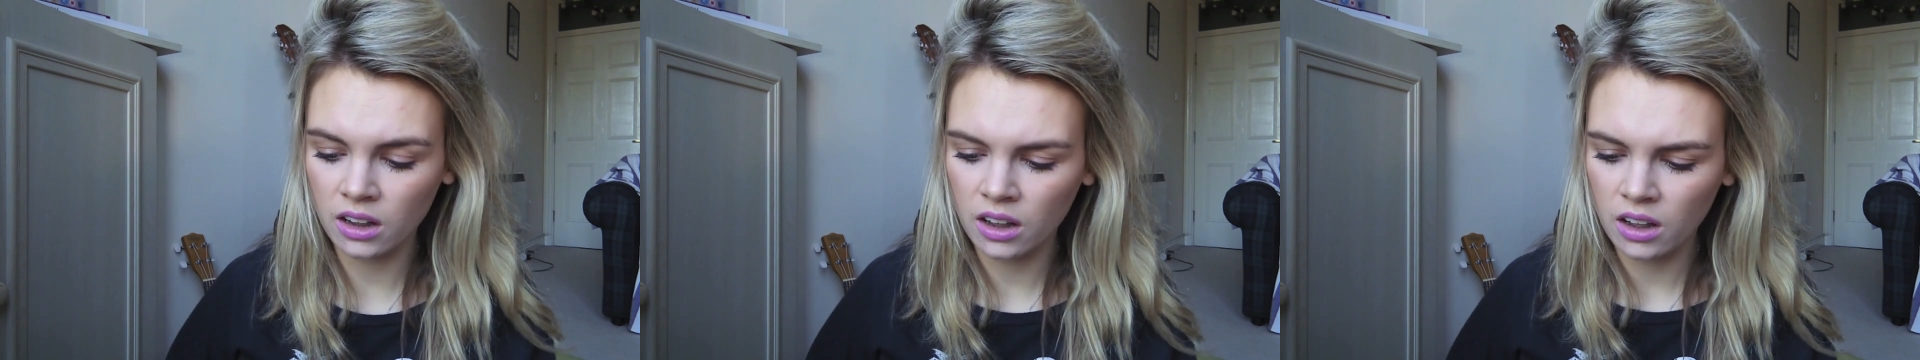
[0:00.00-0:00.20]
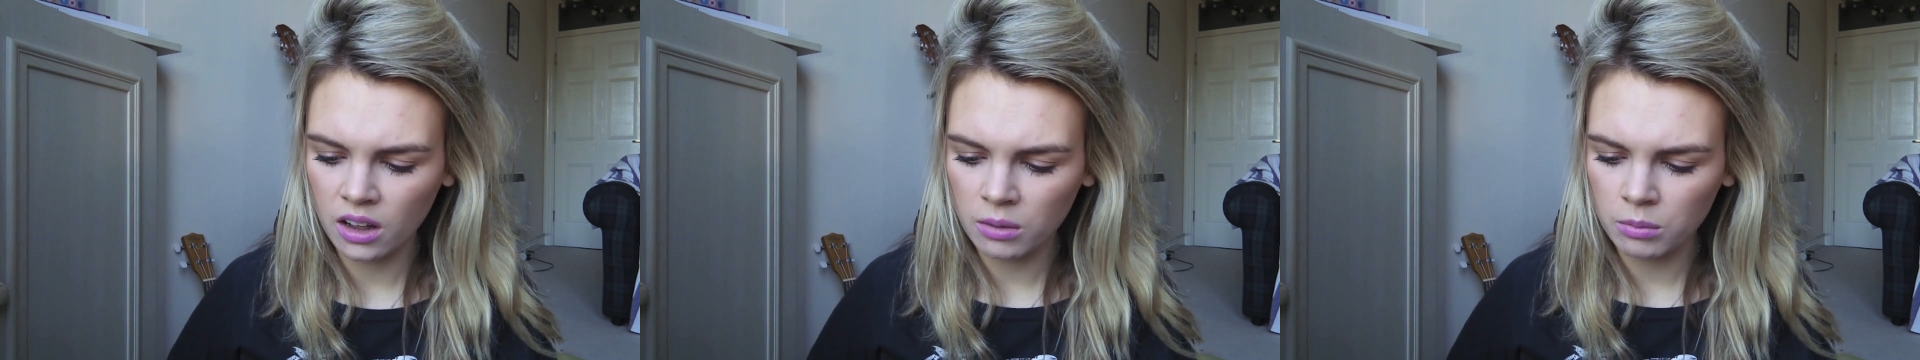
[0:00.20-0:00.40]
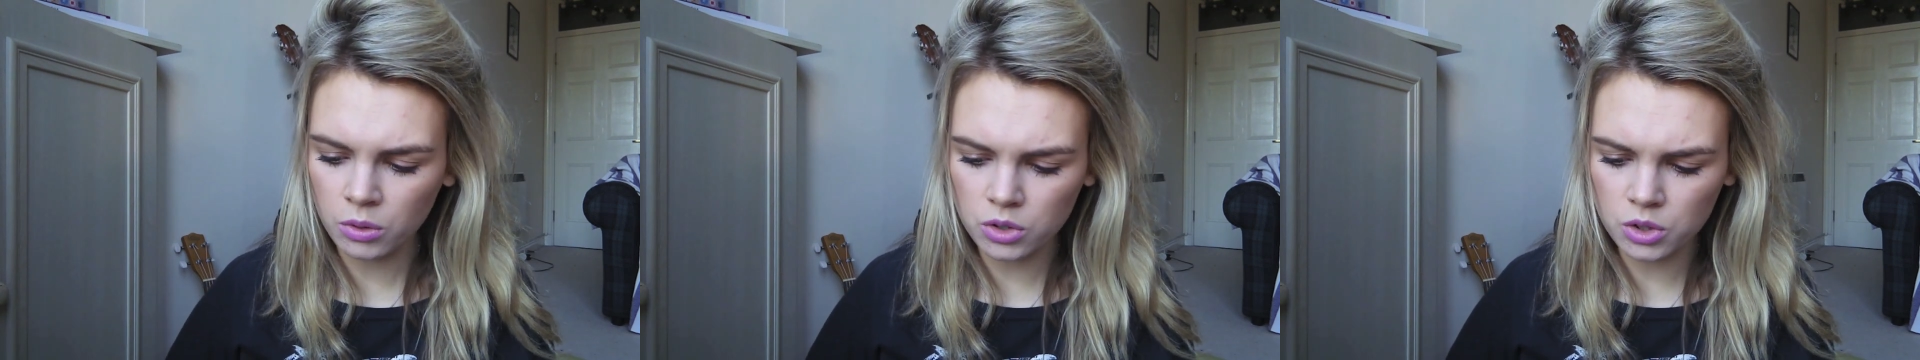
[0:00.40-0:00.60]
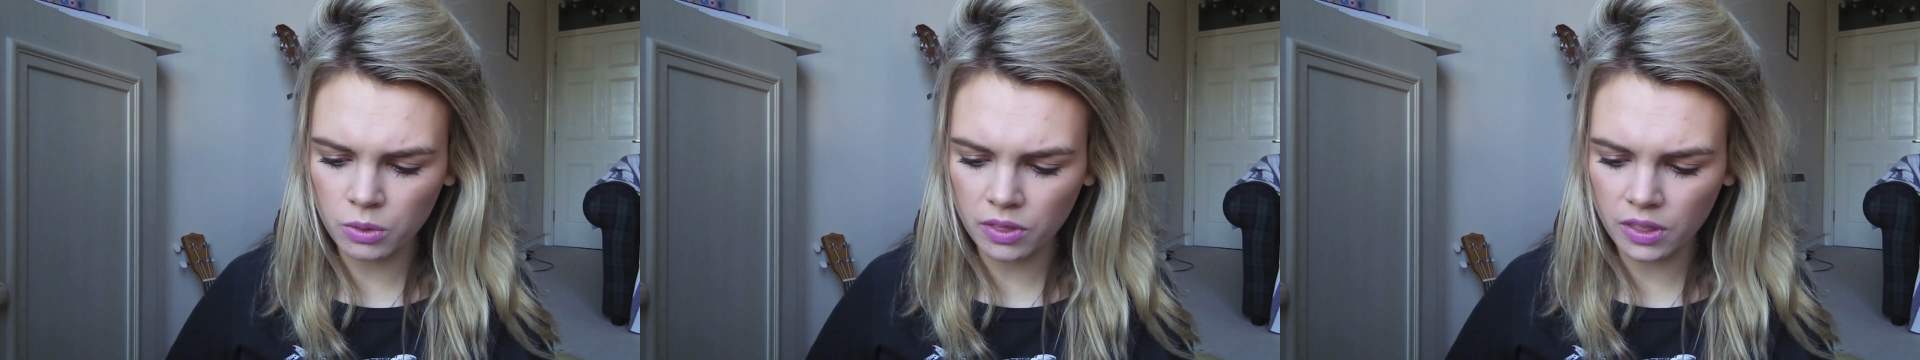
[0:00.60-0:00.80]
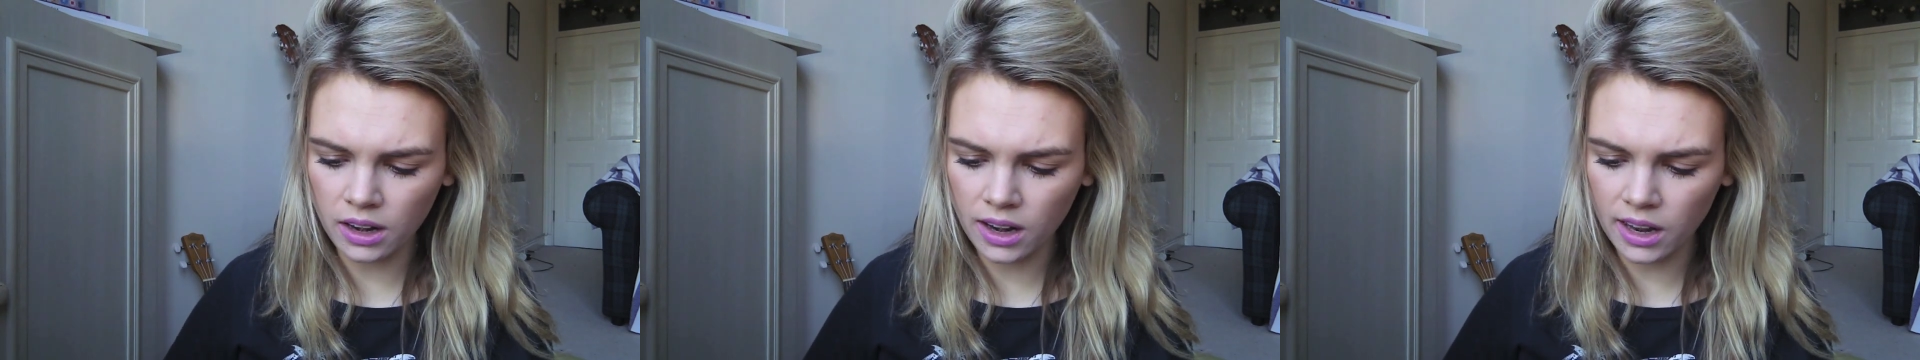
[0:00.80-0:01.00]
I'm not
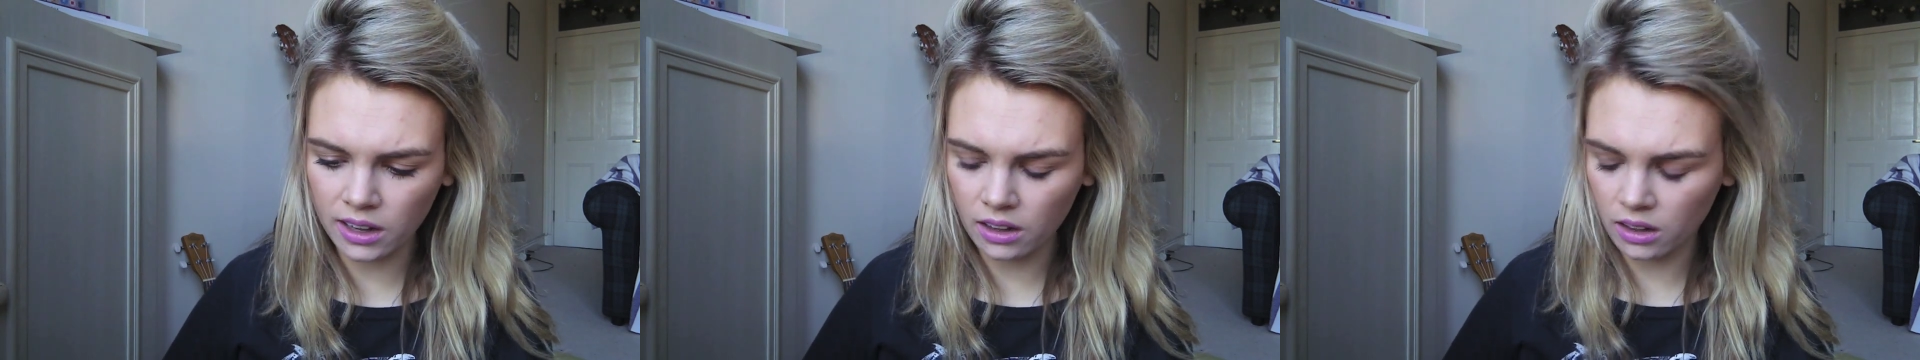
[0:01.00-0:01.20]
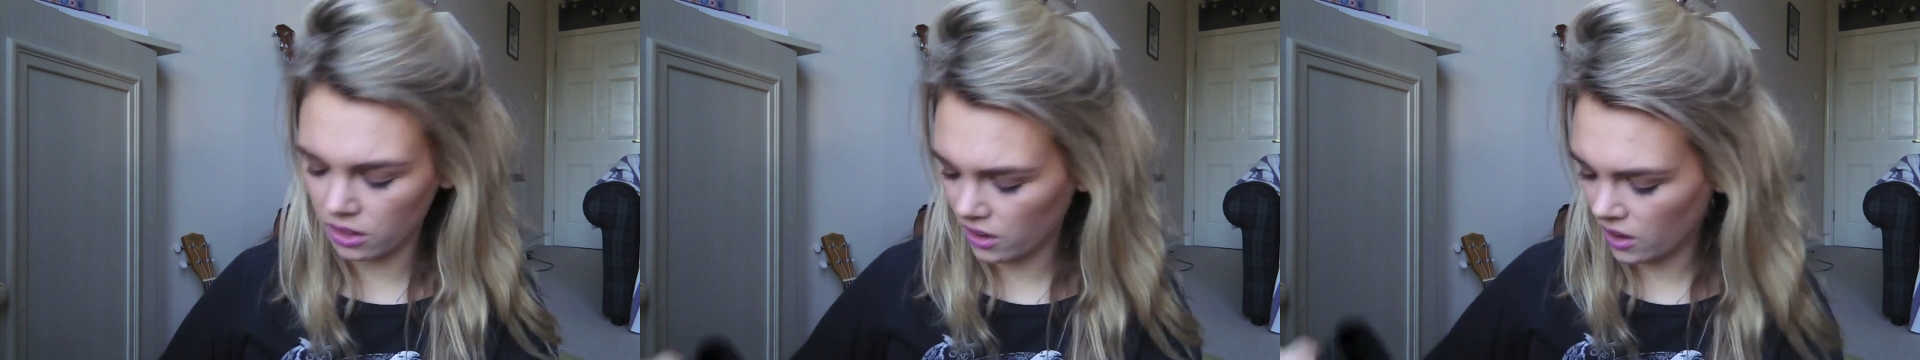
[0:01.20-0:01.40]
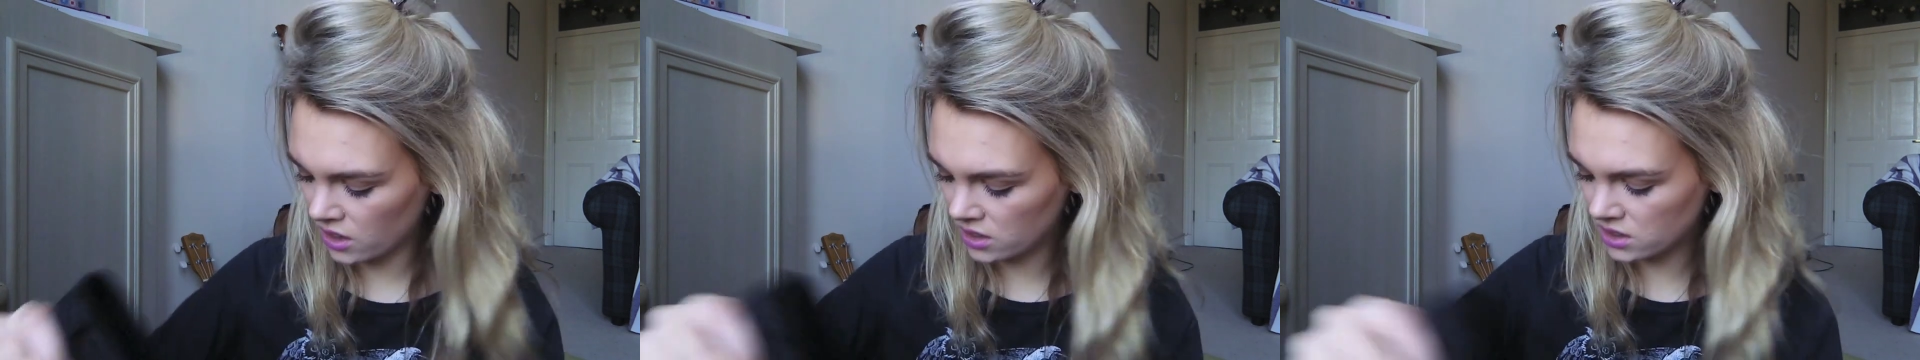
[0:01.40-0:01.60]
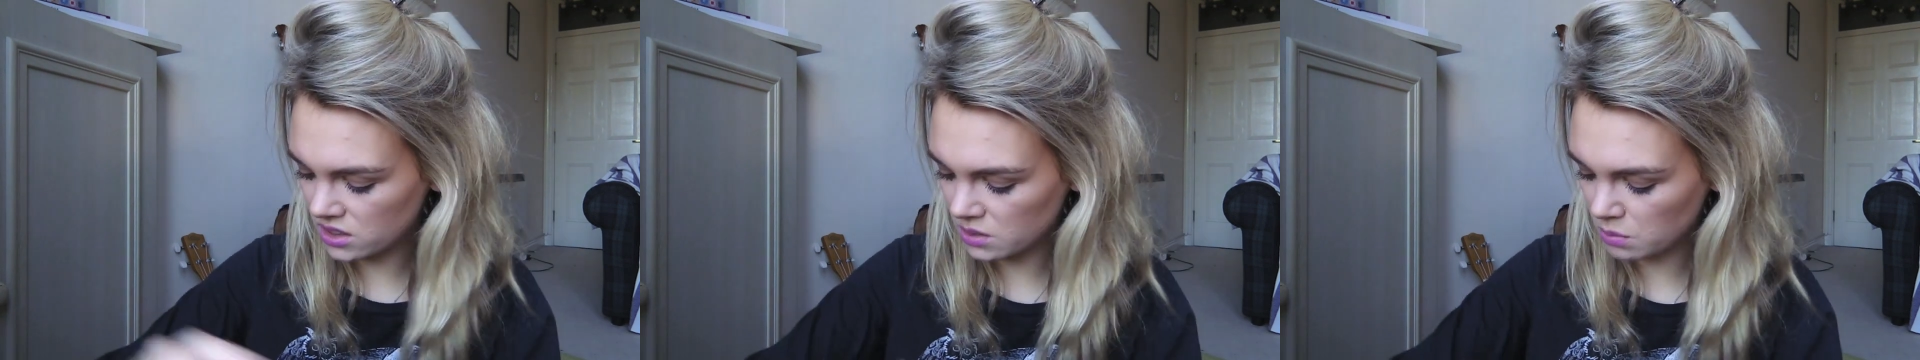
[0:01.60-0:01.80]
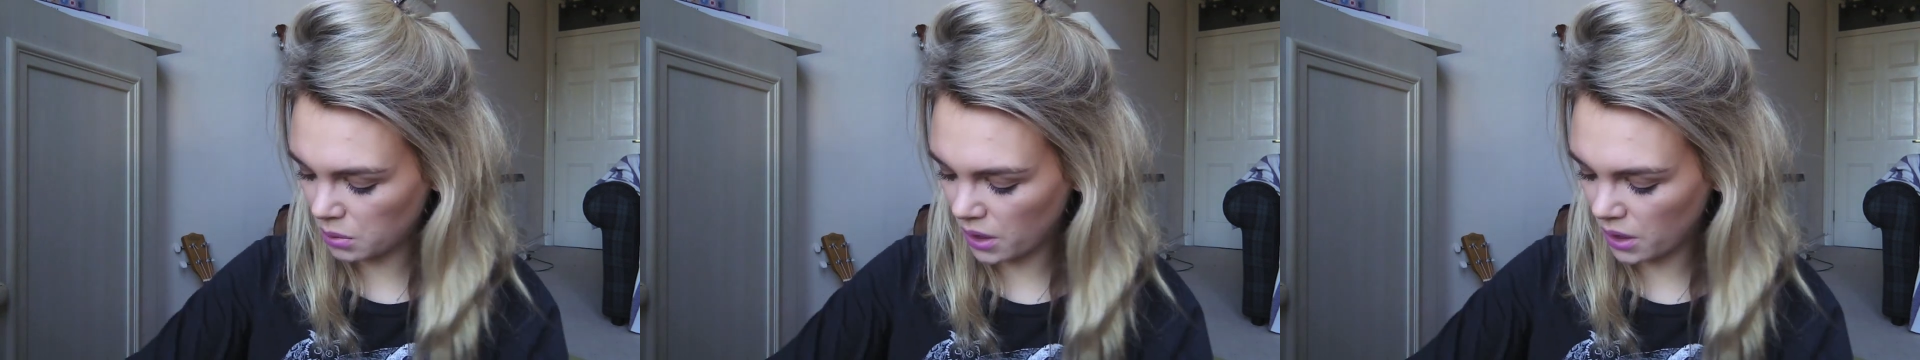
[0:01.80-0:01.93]
sure what the length is,